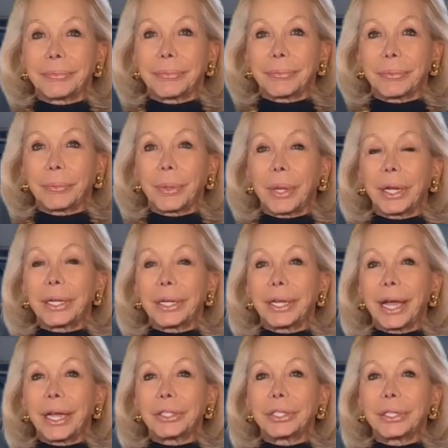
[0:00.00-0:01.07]
The Market
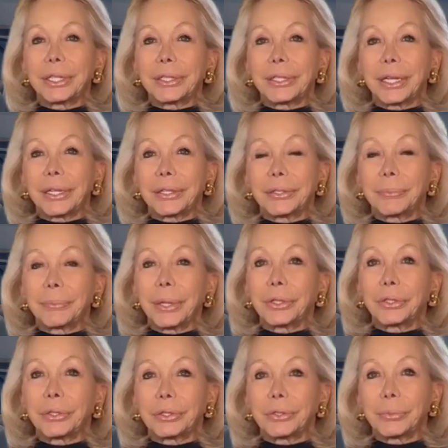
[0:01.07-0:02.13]
Action Index
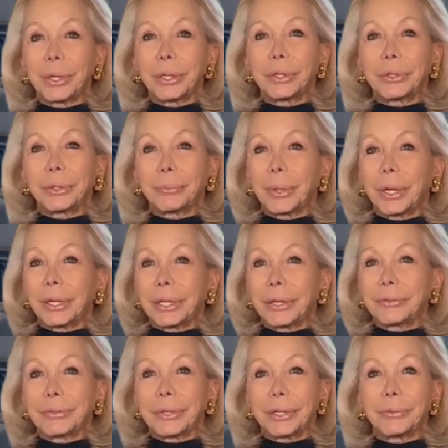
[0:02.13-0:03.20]
measures whether the
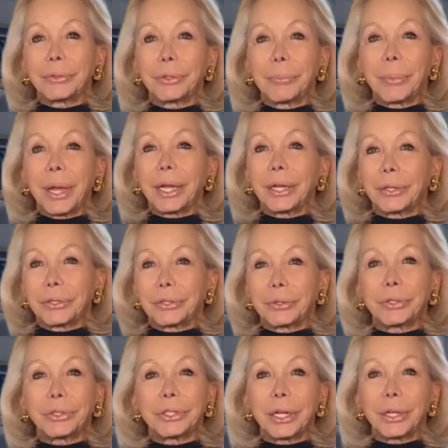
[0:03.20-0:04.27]
market favors buyers
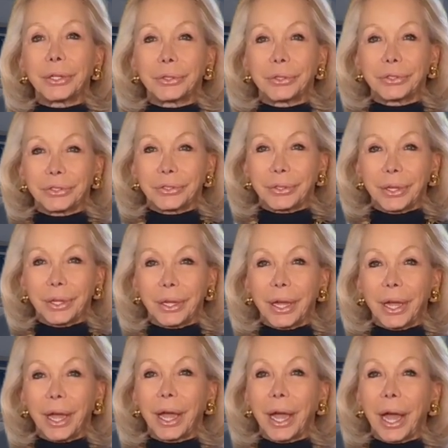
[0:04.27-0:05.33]
or sellers.
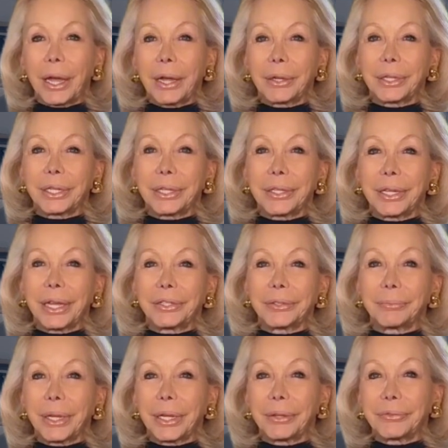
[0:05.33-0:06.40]
A higher index
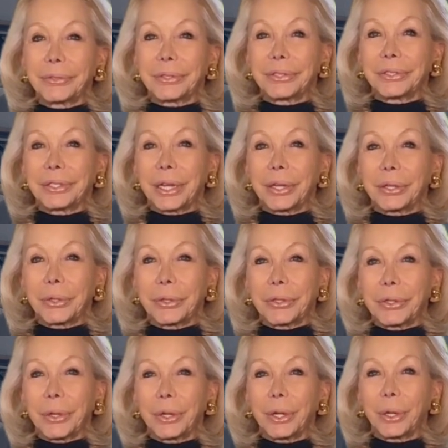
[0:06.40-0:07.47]
benefits
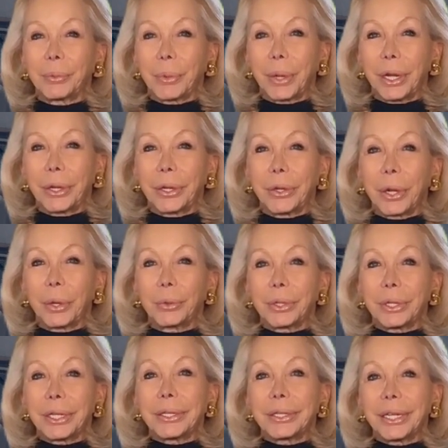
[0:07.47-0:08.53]
sellers, while a
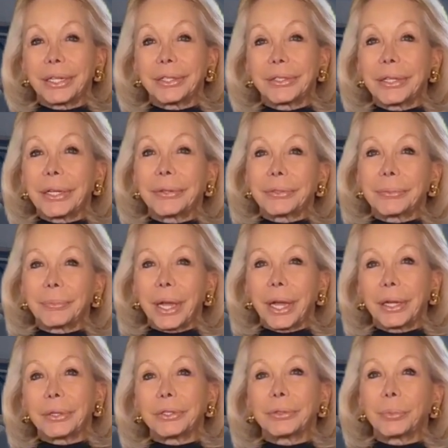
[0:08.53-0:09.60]
lower index gives
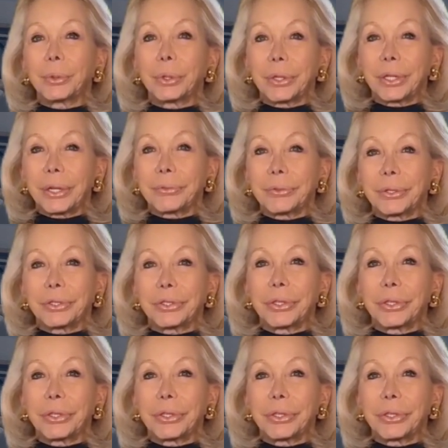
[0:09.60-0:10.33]
buyers more leverage.